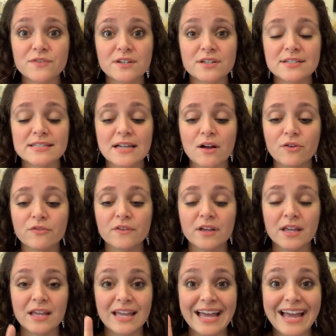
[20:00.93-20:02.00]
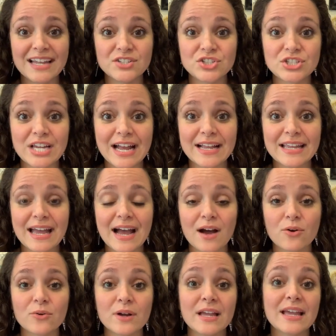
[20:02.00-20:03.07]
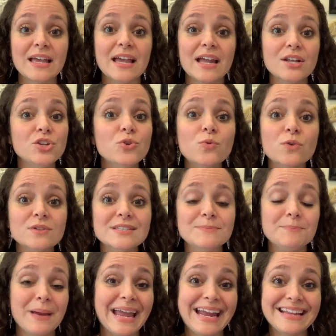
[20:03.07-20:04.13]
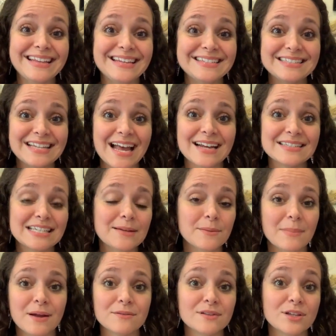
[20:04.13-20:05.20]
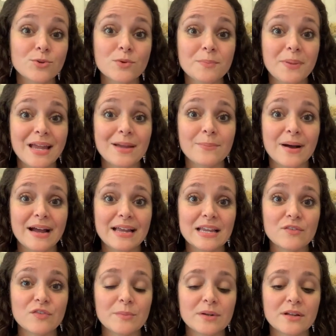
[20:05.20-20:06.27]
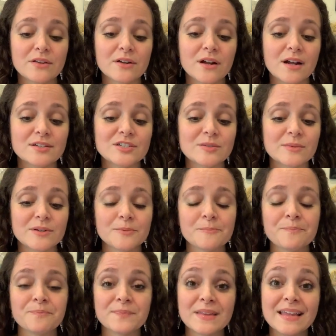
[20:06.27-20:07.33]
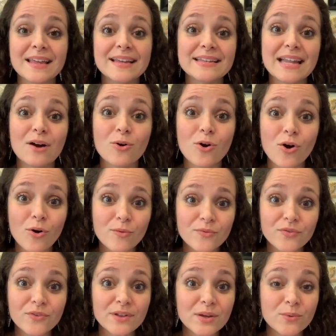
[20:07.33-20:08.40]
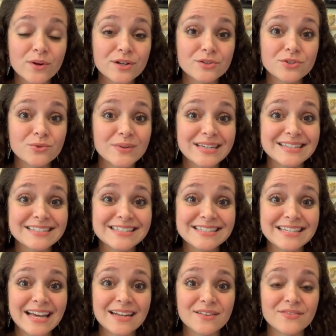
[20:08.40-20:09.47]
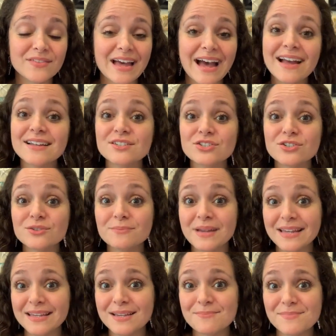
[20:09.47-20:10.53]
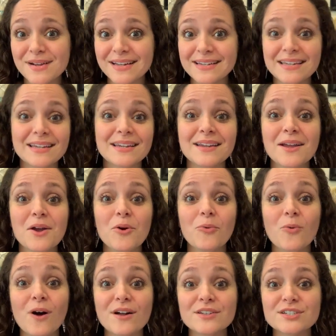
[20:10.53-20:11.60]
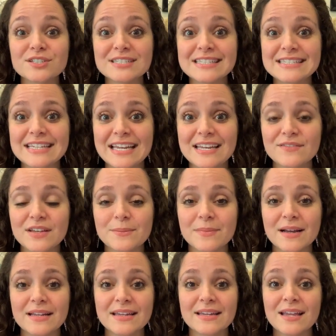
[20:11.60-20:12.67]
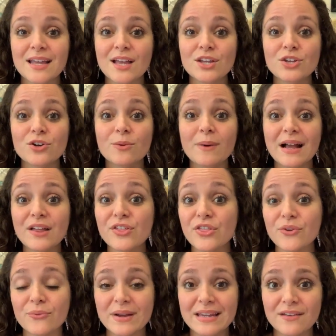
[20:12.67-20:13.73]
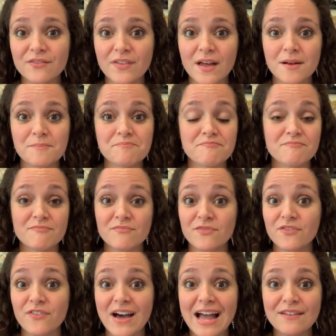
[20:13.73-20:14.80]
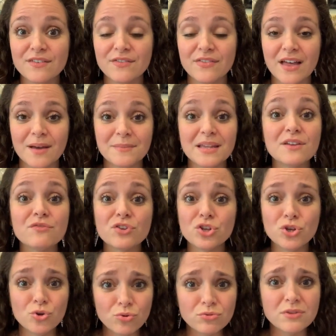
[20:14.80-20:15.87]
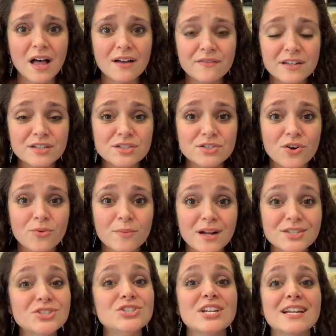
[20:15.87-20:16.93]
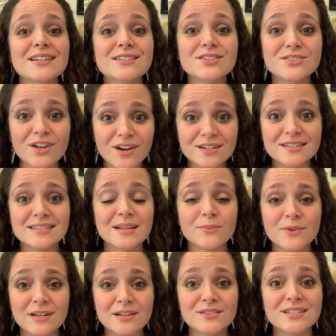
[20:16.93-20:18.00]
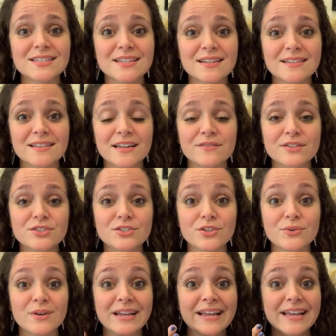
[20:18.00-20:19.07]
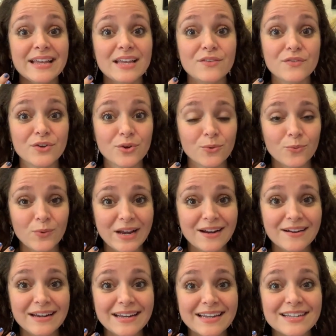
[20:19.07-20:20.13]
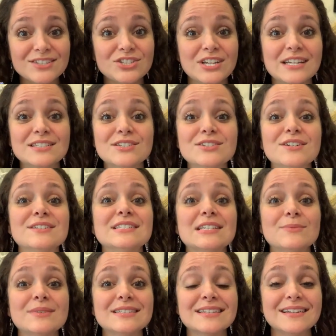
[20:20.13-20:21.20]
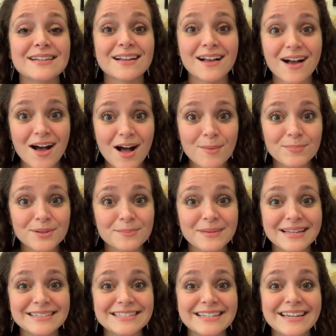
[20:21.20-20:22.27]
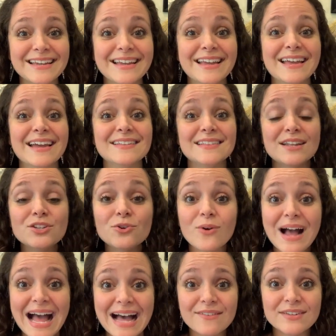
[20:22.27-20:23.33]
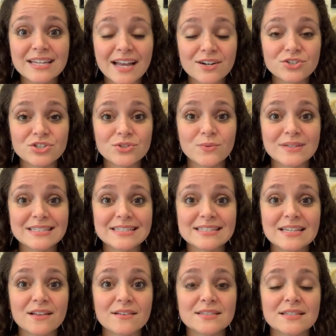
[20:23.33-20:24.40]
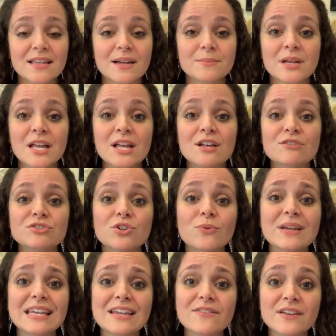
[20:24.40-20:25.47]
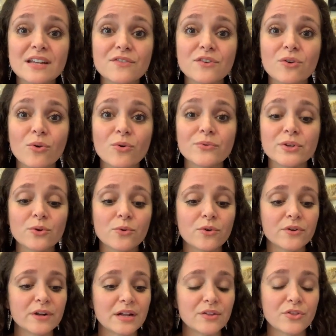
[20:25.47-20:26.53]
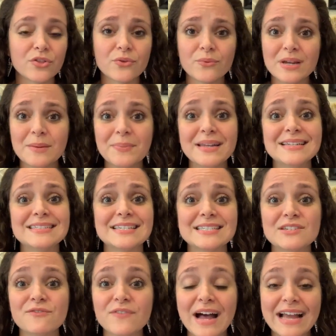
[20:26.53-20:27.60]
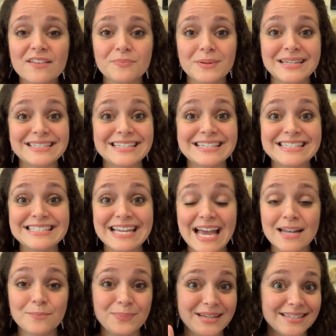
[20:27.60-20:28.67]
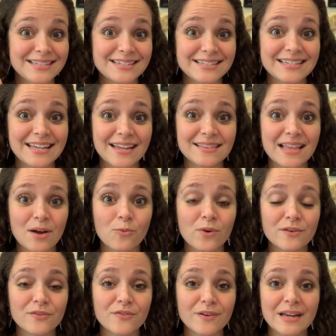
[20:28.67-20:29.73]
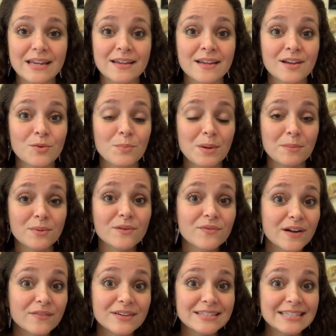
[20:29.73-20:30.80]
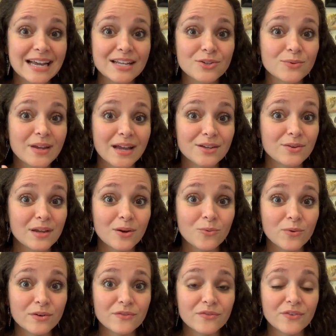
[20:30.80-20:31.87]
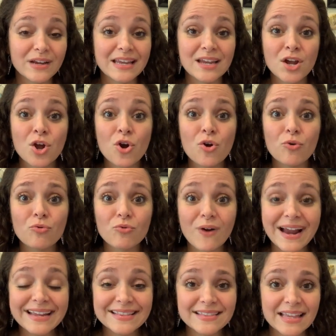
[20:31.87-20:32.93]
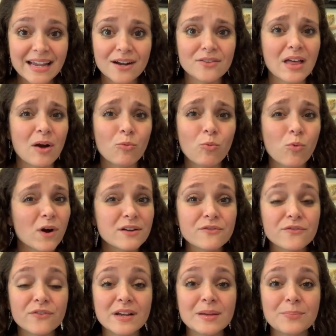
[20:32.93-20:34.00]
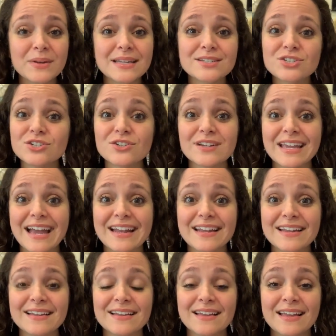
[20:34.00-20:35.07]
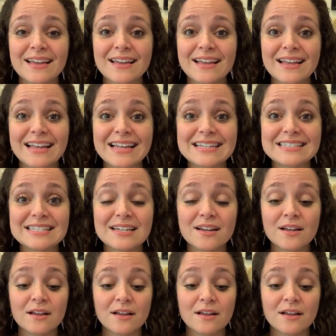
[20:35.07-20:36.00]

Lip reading: for yourself, and check out, and you will pay the exact same amount that you would pay buying it from another customer. Now, hopefully what you're doing instead of that is you're making money while you're saving money. You'll buy 3 of them, 5 of them. If you love it so much, chances are someone else is gonna love it too. If you're wearing it, chances are someone's gonna compliment it, and then you'll have an extra one to sell it to them. So even if you're only ordering 3 pieces, 5 pieces, 10 pieces to get that one free, remember, for every 10 you get one free. Right there, that one free piece you're getting is,